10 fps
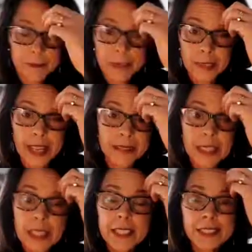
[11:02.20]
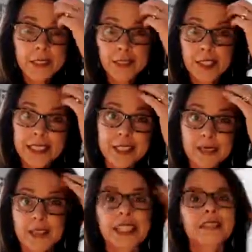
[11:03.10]
All right. So the first is
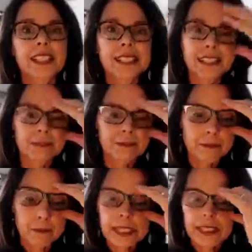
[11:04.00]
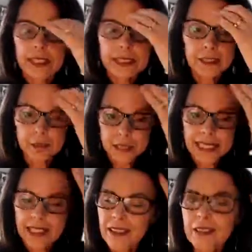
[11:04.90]
forgiveness, to
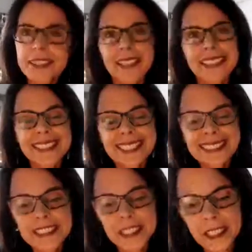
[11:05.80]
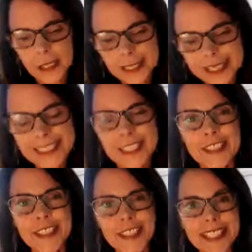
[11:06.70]
forgive. Second is to notice. The
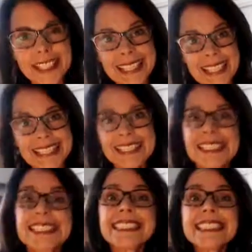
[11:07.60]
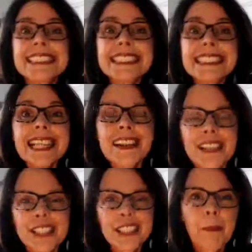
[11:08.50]
third is
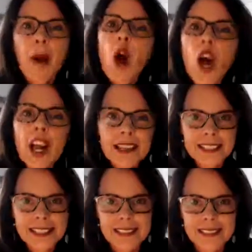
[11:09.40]
to pause.